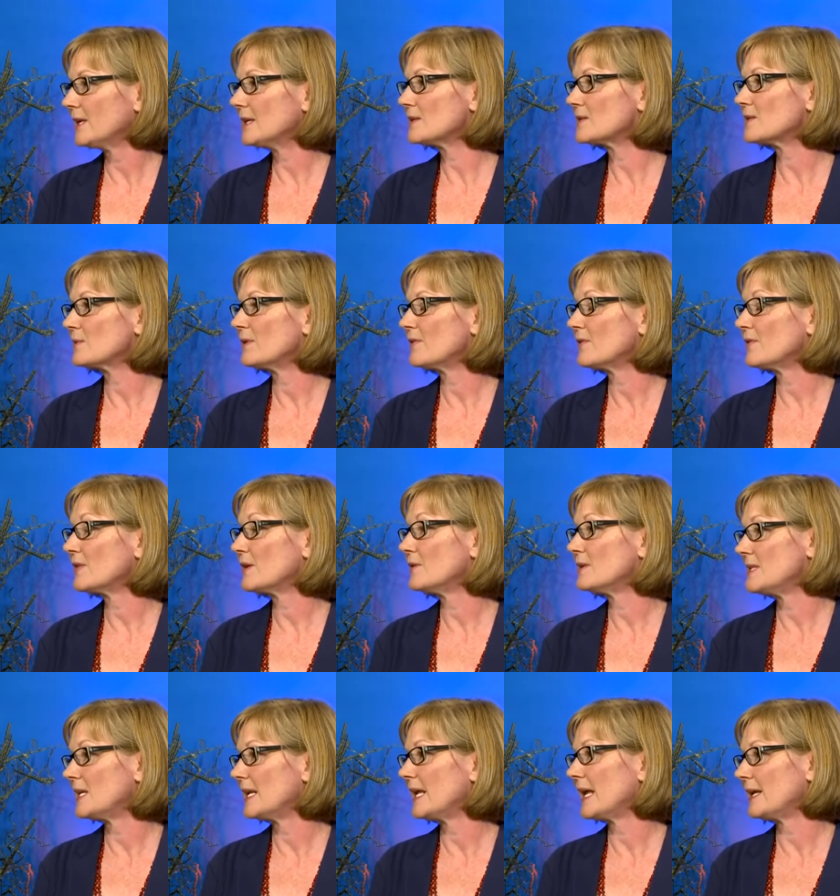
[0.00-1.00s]
So if there is
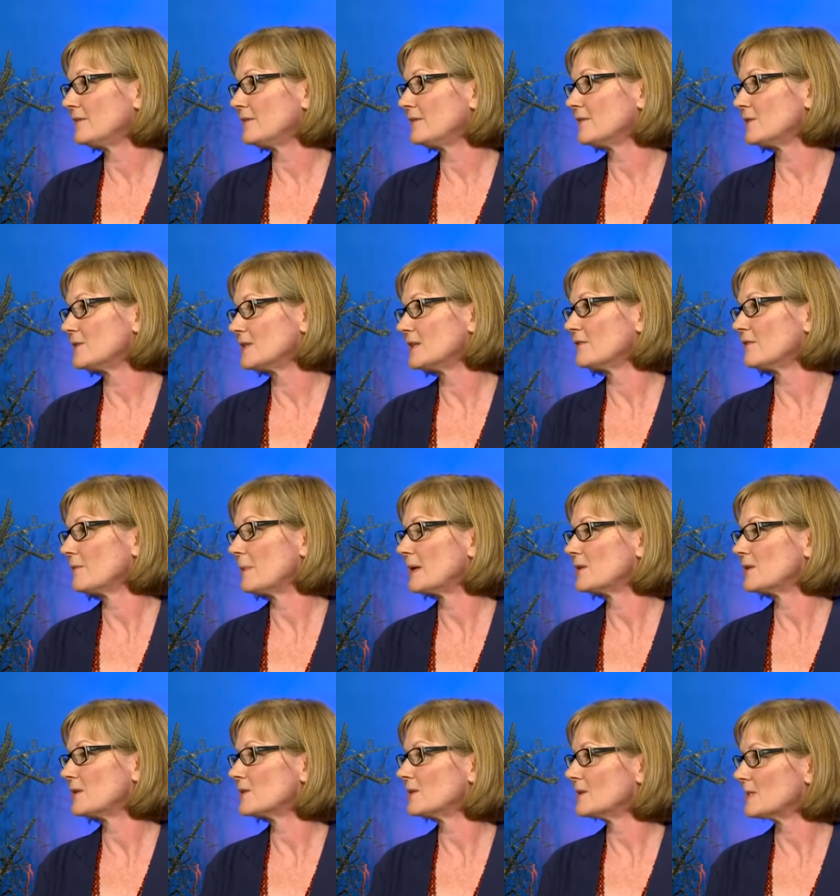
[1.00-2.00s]
any adverse
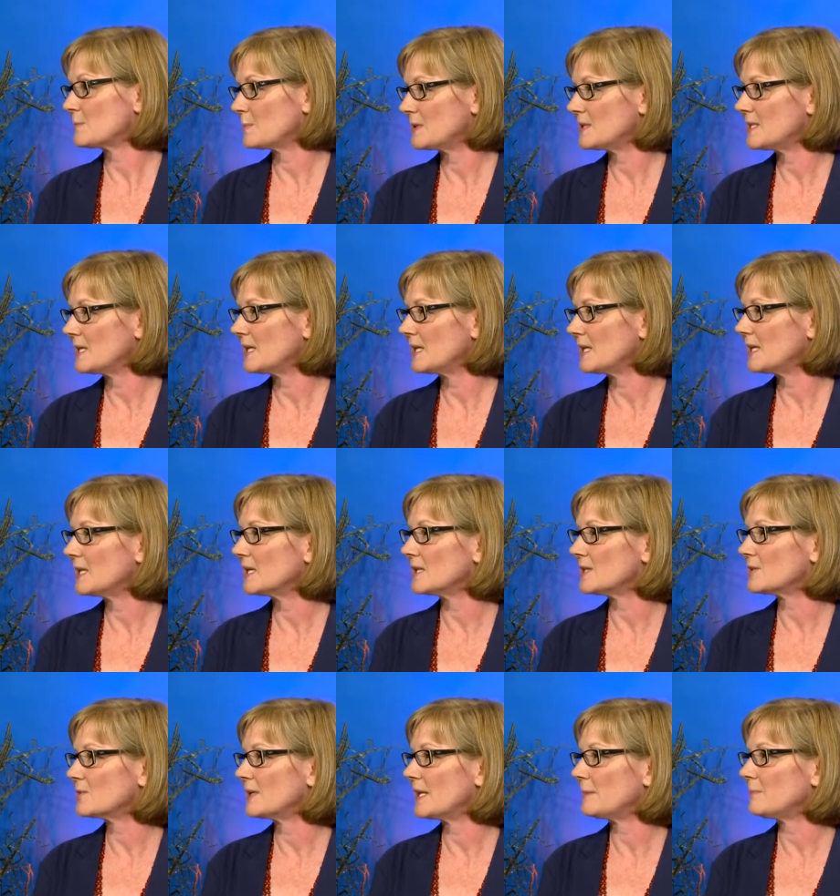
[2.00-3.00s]
information that's particular
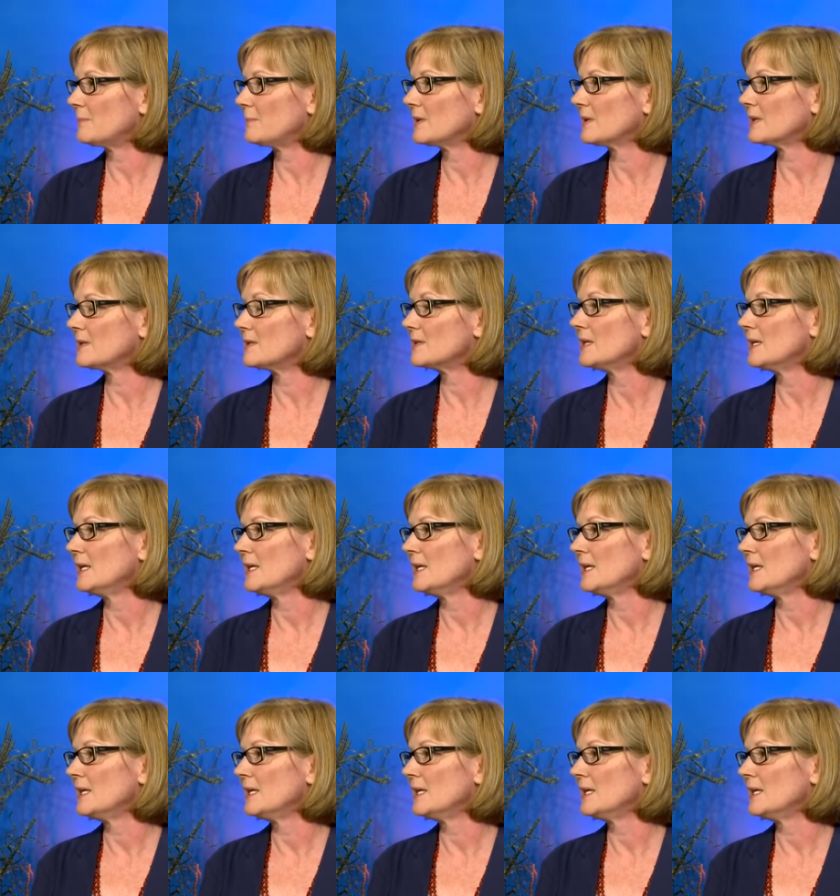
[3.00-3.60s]
to an applicant,